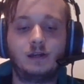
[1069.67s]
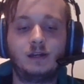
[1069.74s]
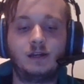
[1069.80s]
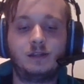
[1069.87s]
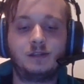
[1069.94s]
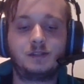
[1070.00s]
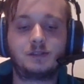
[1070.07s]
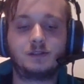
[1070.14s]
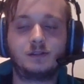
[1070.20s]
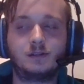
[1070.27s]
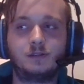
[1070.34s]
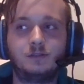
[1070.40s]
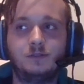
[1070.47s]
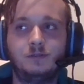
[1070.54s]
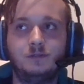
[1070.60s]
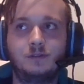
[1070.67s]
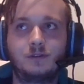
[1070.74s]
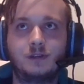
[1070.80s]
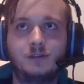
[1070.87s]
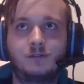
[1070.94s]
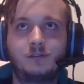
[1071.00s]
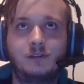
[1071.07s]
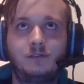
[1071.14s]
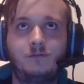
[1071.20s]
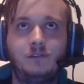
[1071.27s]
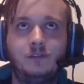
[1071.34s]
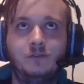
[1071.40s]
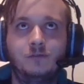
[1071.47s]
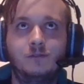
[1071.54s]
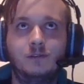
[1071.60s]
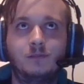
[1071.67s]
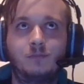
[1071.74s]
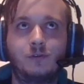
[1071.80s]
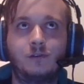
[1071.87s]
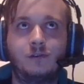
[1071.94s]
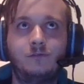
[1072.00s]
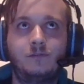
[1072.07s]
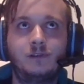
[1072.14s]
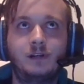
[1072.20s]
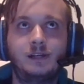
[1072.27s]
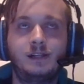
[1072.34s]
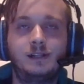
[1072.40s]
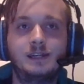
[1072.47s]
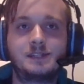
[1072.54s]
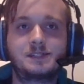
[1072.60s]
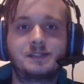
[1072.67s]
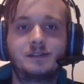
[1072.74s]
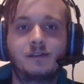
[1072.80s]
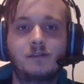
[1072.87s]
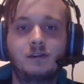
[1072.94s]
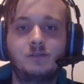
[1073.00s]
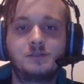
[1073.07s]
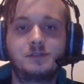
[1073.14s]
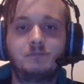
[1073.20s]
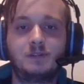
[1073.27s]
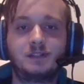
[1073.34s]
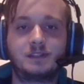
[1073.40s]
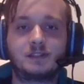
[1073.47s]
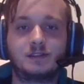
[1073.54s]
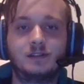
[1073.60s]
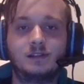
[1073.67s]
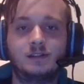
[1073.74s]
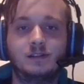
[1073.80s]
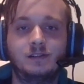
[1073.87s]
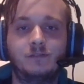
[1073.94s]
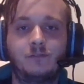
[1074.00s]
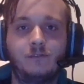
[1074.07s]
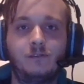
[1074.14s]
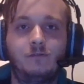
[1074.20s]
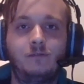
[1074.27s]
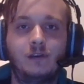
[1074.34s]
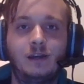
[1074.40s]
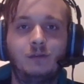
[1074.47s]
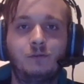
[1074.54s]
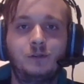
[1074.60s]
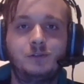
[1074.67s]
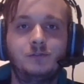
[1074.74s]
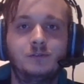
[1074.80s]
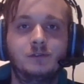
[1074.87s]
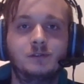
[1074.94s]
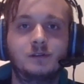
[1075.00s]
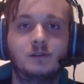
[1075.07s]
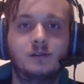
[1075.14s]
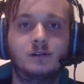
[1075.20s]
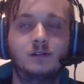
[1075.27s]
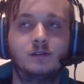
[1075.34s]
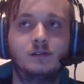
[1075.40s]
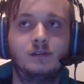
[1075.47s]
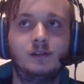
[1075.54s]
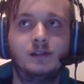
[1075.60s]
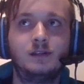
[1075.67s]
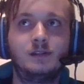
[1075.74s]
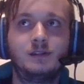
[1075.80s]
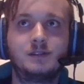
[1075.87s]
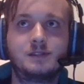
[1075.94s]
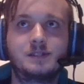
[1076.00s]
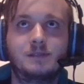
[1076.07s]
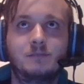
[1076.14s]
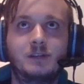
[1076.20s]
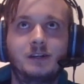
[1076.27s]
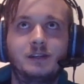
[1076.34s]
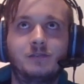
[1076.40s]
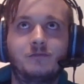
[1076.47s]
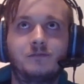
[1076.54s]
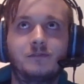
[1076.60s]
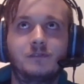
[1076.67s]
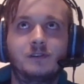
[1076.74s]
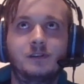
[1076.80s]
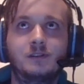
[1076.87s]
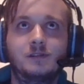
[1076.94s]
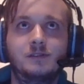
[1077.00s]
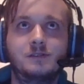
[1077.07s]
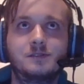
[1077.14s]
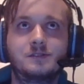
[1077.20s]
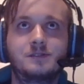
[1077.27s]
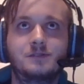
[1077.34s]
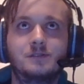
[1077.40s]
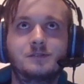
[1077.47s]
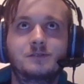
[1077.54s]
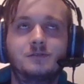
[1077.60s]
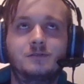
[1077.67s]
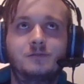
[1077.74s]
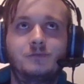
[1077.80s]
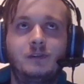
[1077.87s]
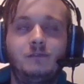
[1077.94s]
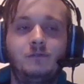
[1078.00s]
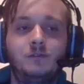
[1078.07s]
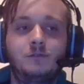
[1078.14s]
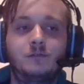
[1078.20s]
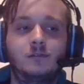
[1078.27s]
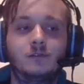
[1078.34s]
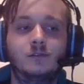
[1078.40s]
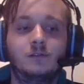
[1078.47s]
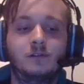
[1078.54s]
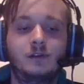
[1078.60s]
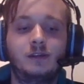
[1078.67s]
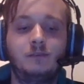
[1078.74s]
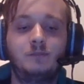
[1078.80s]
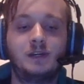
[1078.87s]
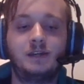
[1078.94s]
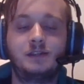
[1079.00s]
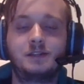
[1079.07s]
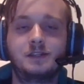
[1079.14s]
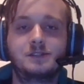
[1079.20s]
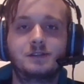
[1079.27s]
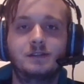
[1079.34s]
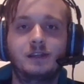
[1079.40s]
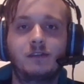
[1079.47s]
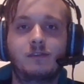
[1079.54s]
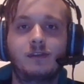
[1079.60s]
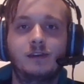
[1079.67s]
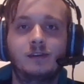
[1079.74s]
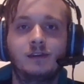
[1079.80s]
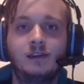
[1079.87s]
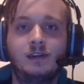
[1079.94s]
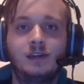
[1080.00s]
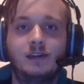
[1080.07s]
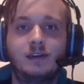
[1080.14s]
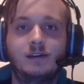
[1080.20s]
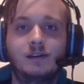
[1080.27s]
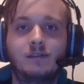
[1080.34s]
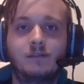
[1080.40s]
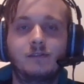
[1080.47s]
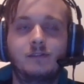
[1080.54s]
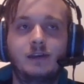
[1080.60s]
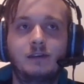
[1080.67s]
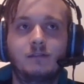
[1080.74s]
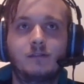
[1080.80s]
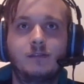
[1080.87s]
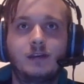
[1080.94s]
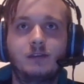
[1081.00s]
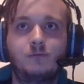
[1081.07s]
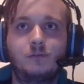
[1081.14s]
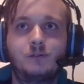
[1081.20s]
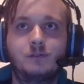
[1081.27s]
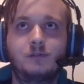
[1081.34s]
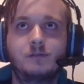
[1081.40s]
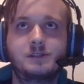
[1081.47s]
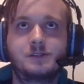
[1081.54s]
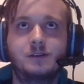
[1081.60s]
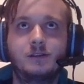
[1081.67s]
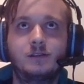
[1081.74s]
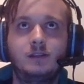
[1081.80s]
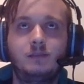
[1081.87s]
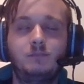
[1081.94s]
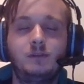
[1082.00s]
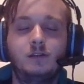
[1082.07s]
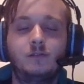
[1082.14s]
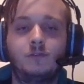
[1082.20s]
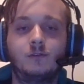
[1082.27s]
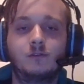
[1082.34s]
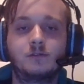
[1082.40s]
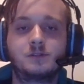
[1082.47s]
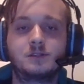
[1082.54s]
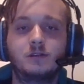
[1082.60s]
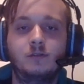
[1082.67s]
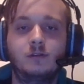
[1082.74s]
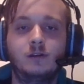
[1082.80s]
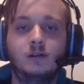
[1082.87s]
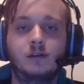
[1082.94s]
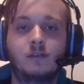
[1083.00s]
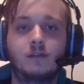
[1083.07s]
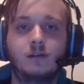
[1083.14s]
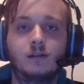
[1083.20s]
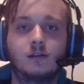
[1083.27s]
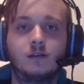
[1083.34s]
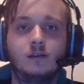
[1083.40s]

and uh, you, you can only view a profile as another user. But uh, if, if I would do uh, some kind of uh, source code review or any pen test or anything, uh, that, that would certainly be a focus area, I think.